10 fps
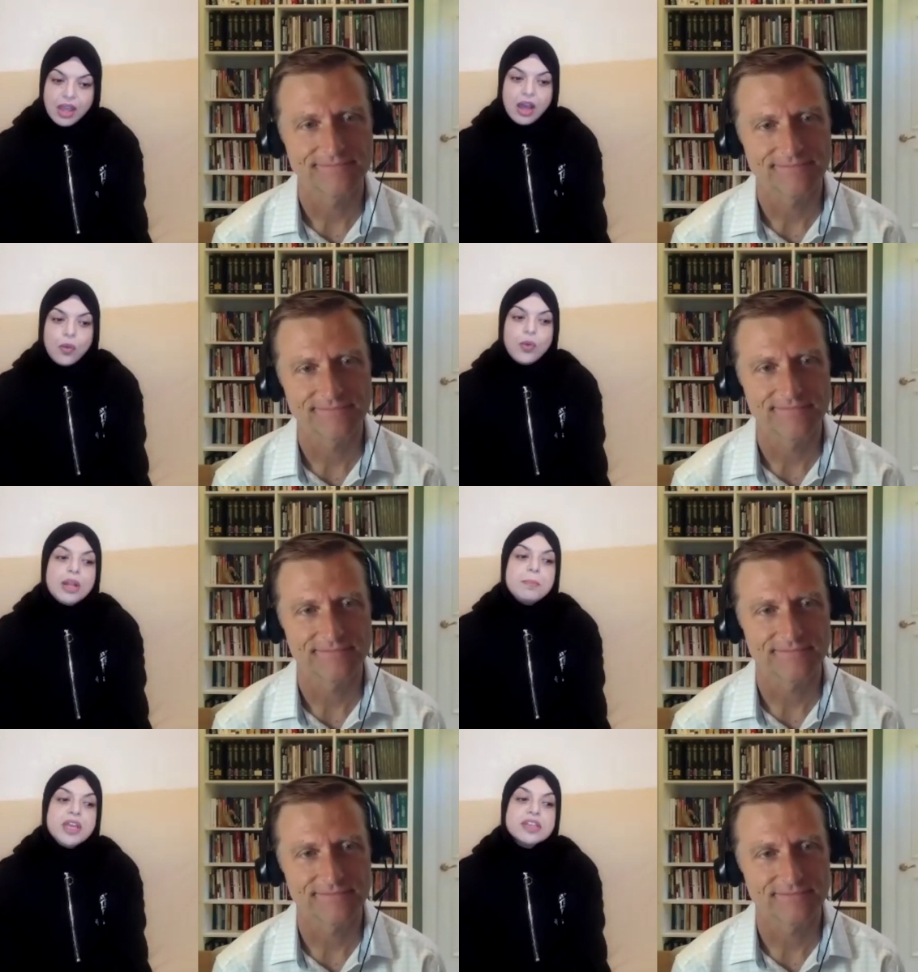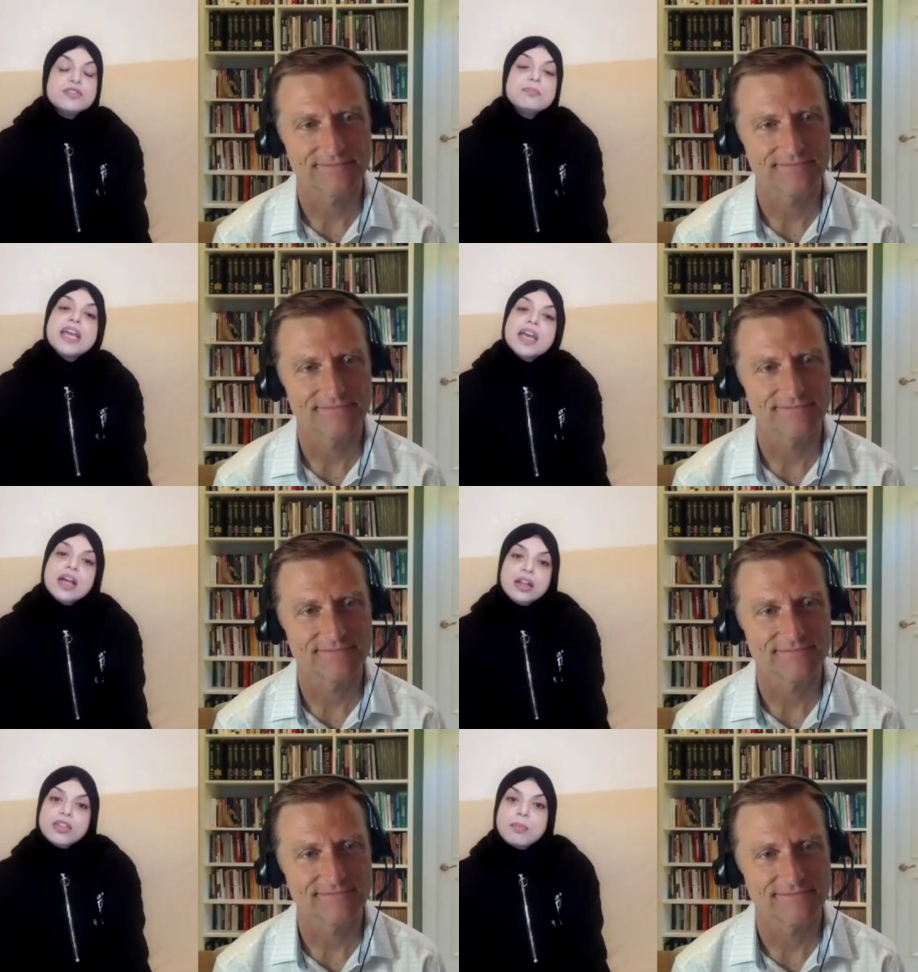Speaker 1: Well, because my
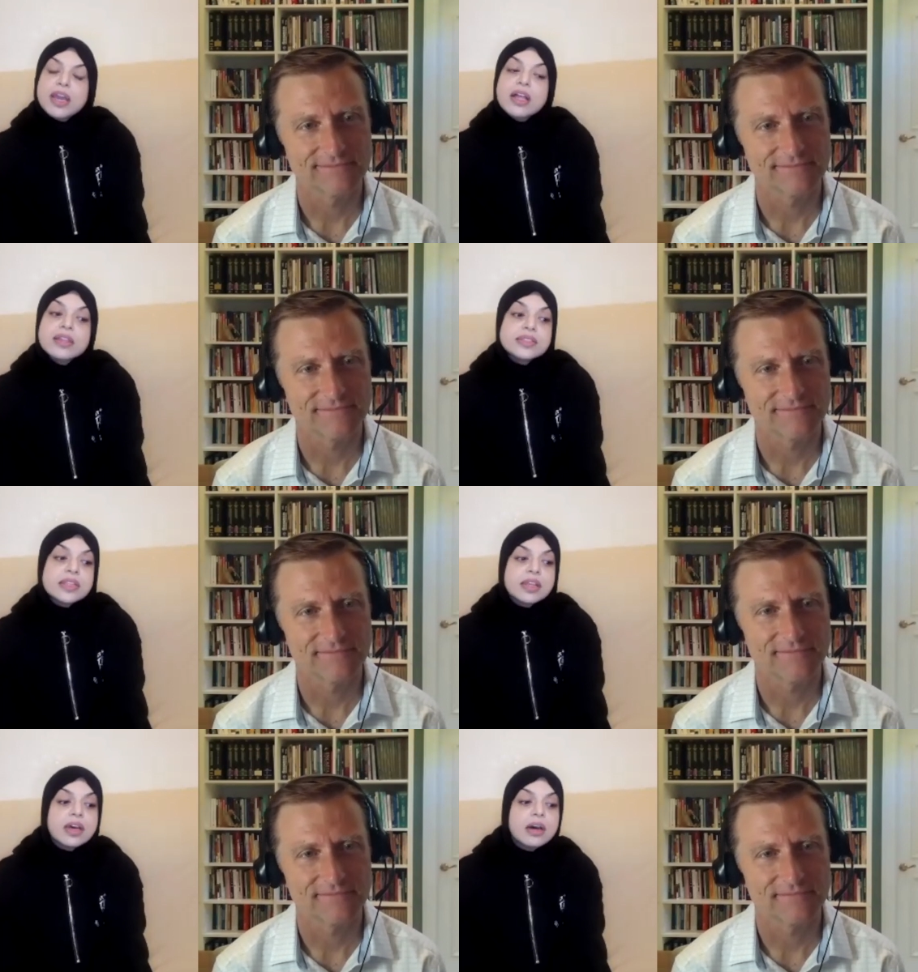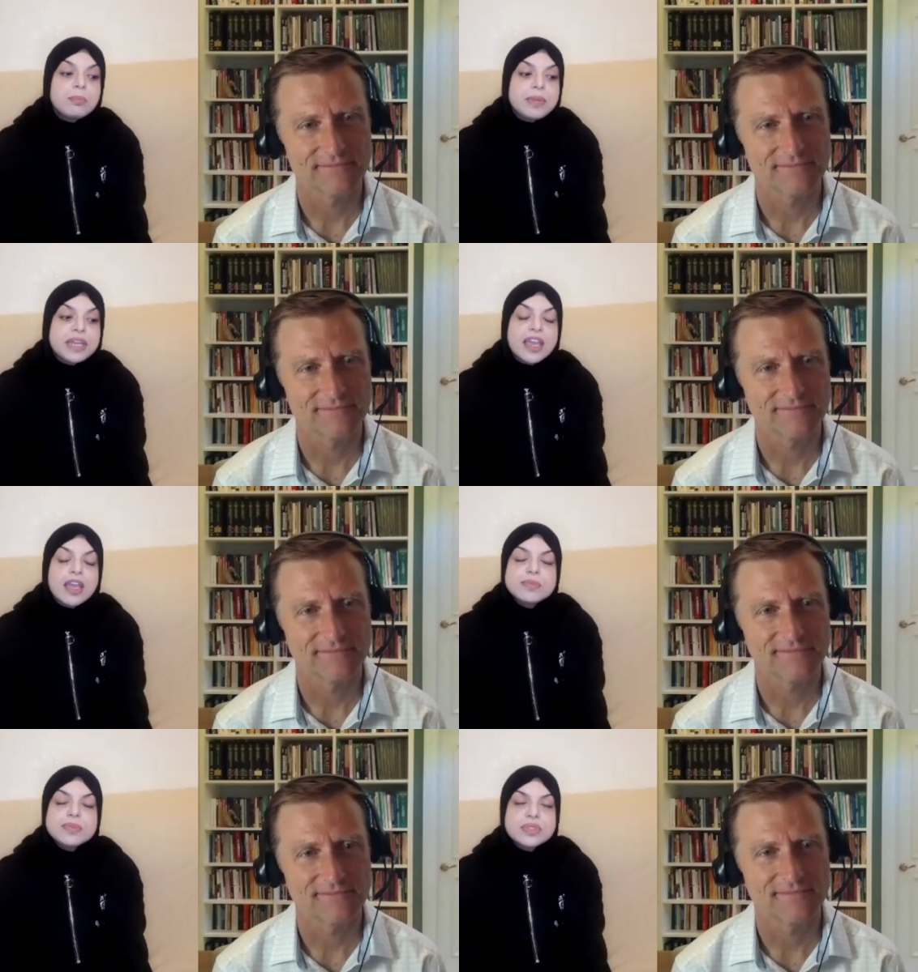health
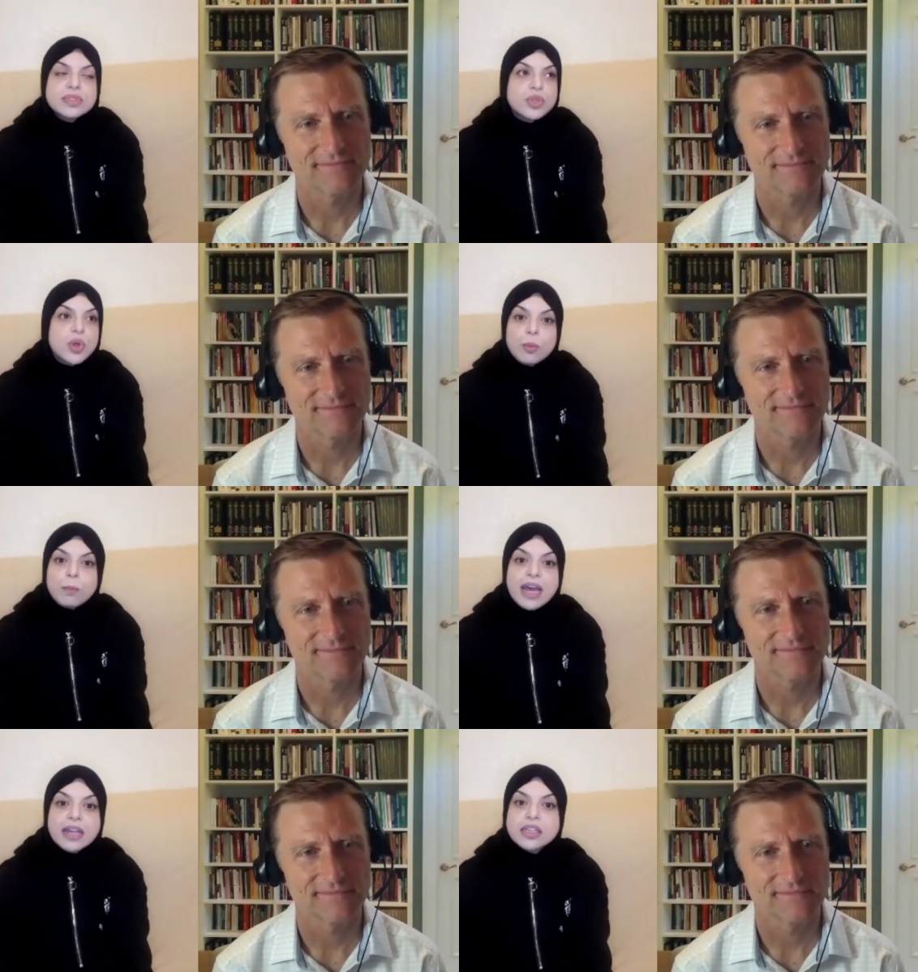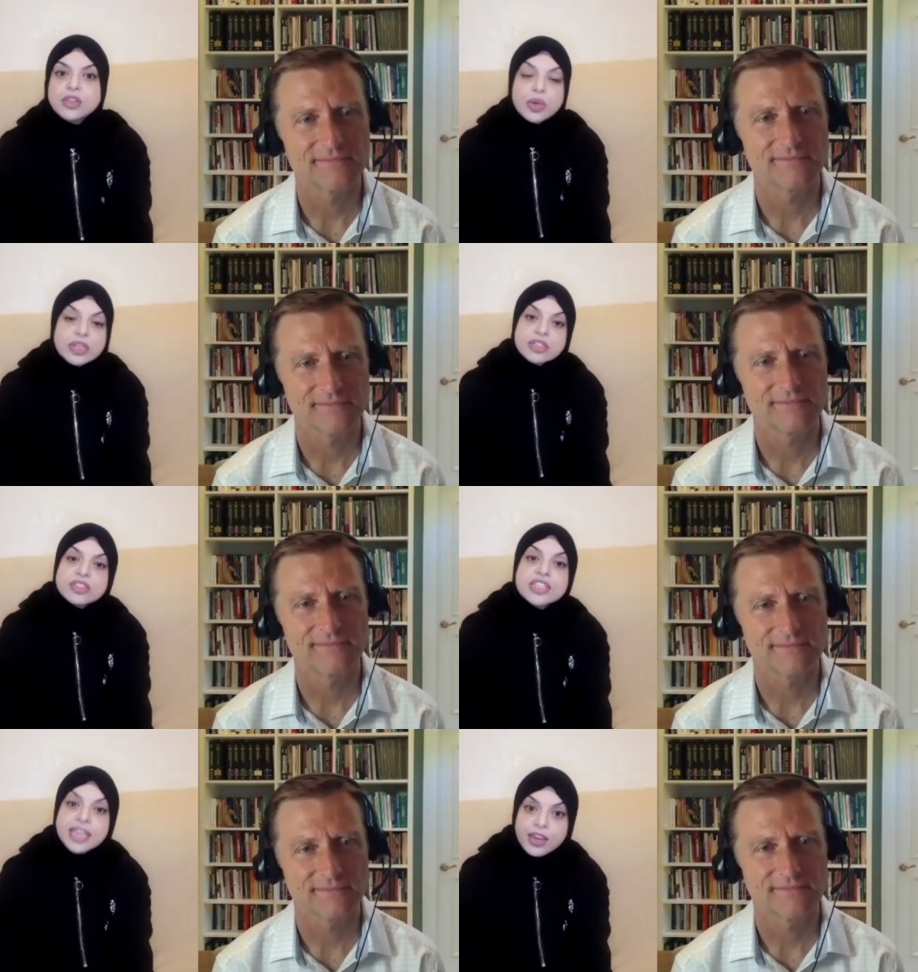became so bad, it was
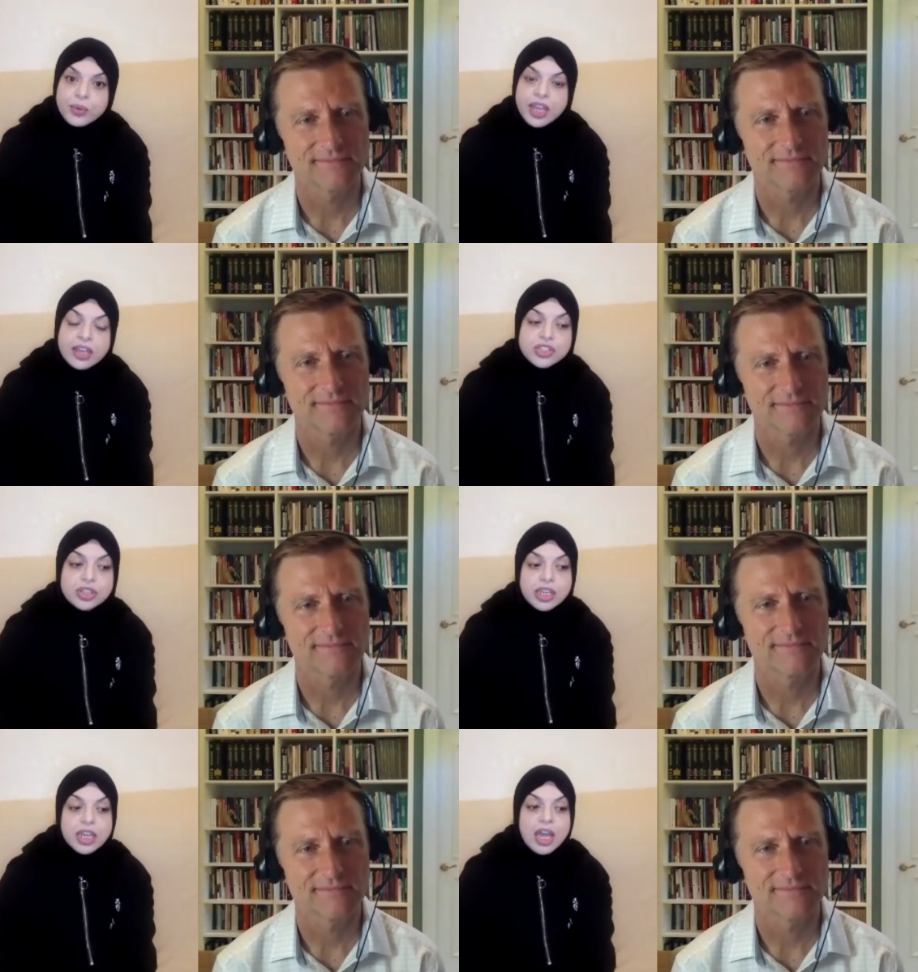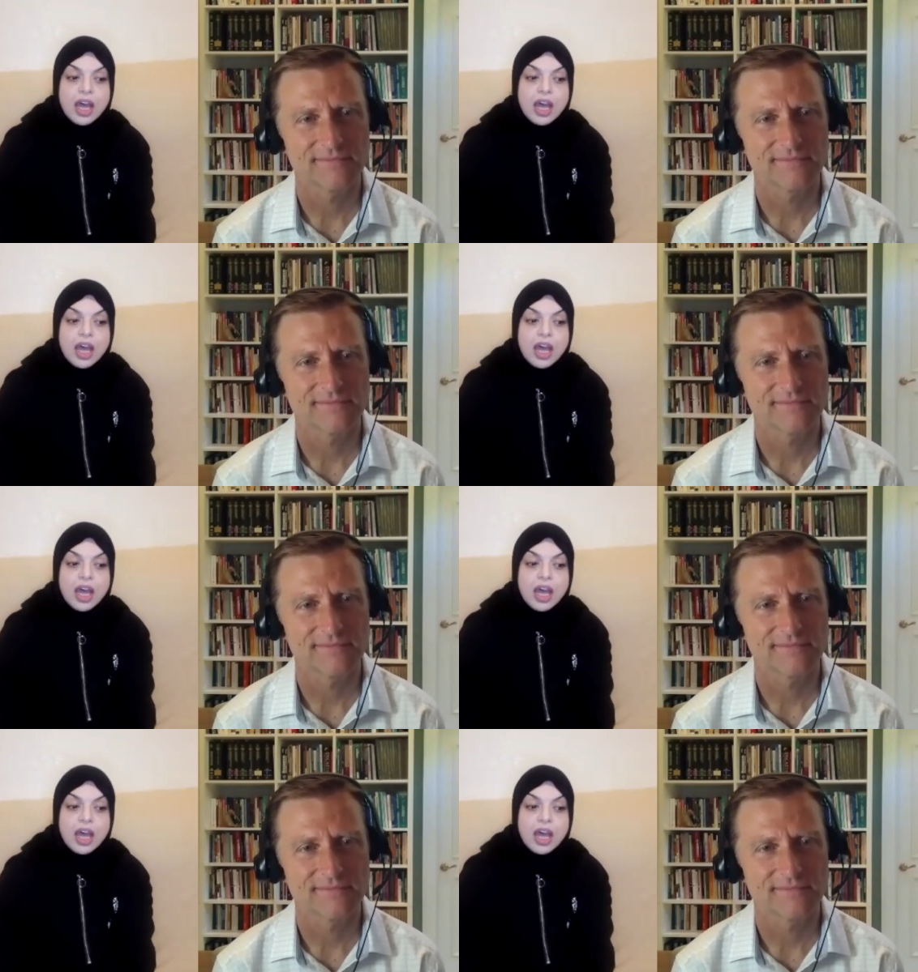scary, actually.